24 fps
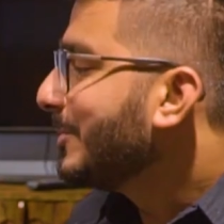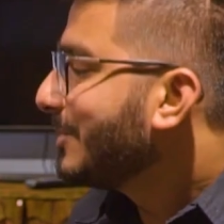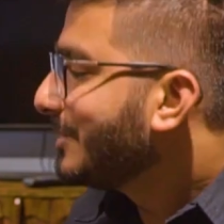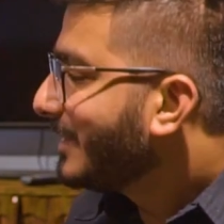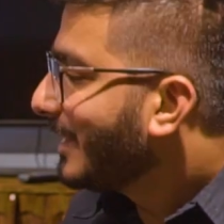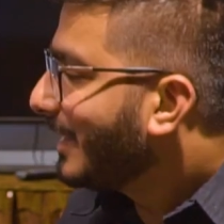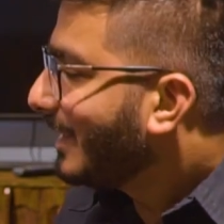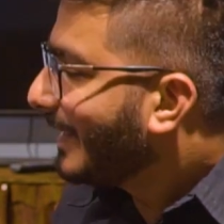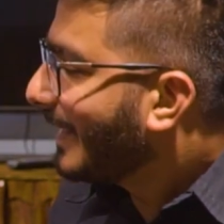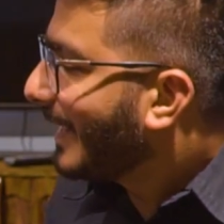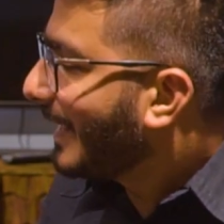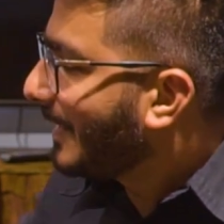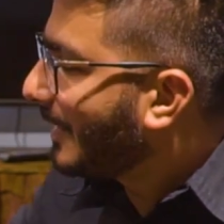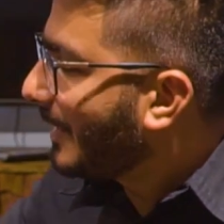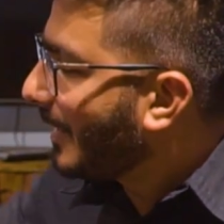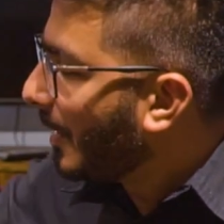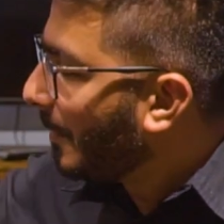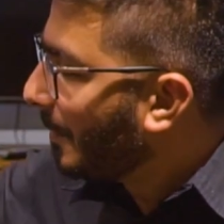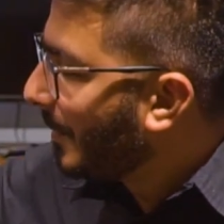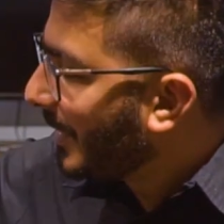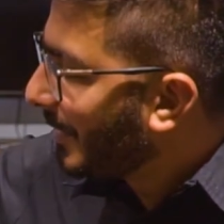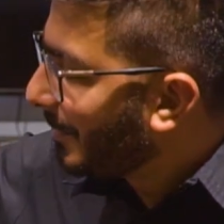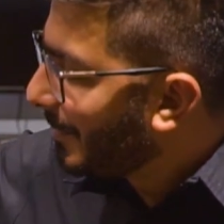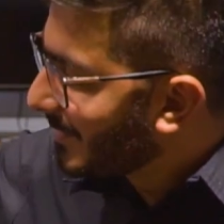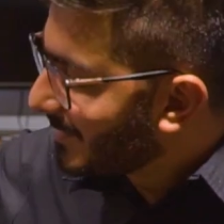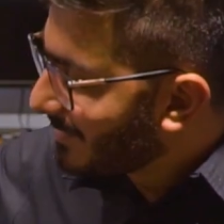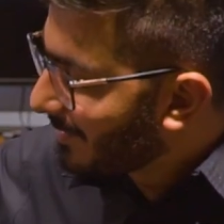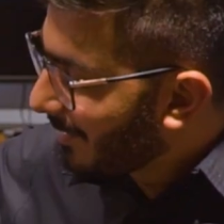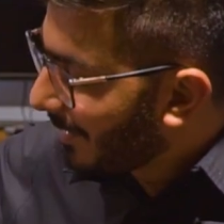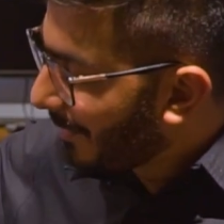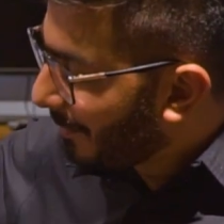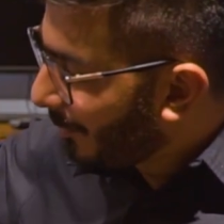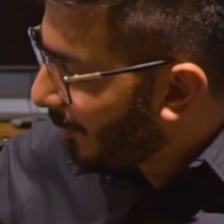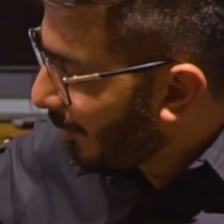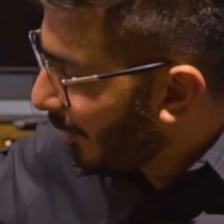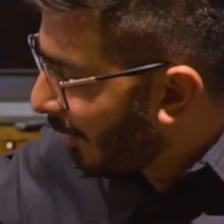you still get a big
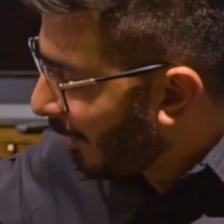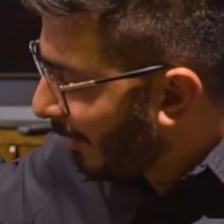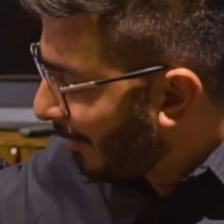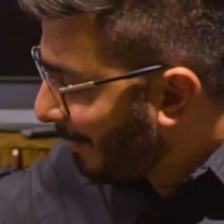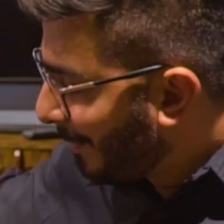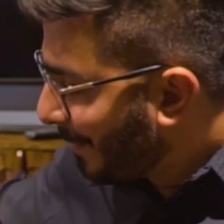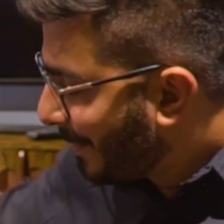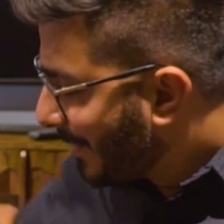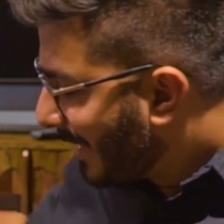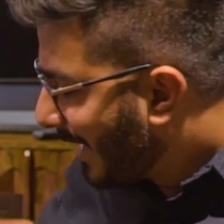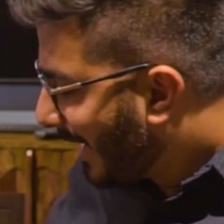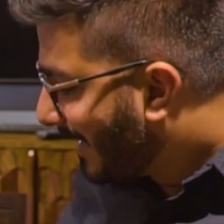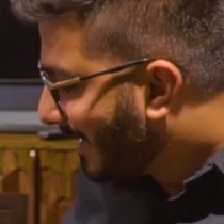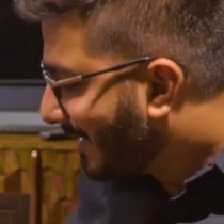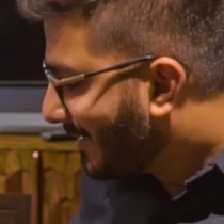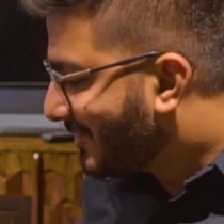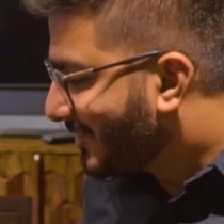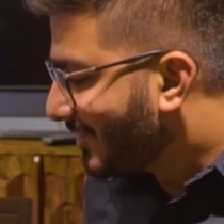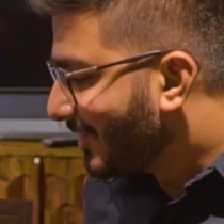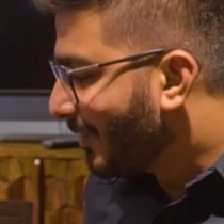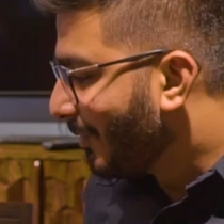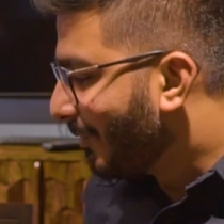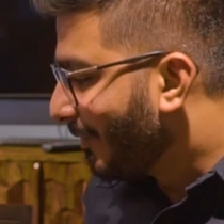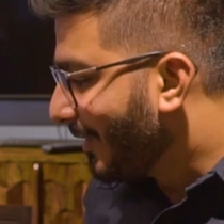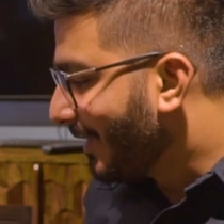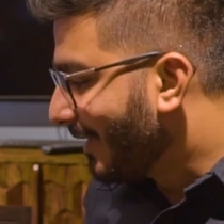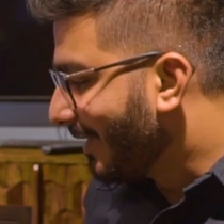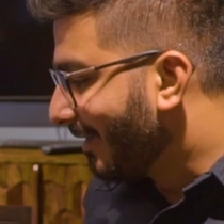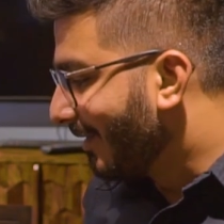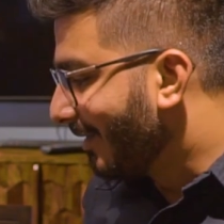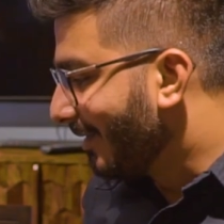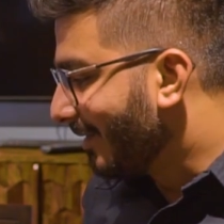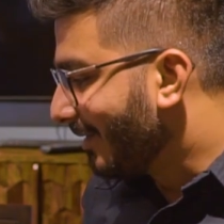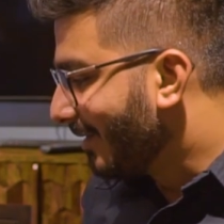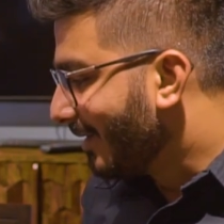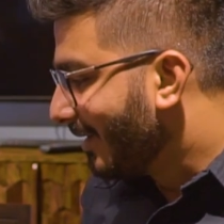bezel up top and a chin over
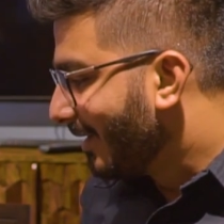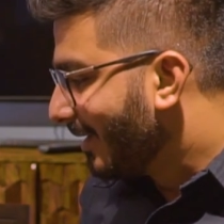here.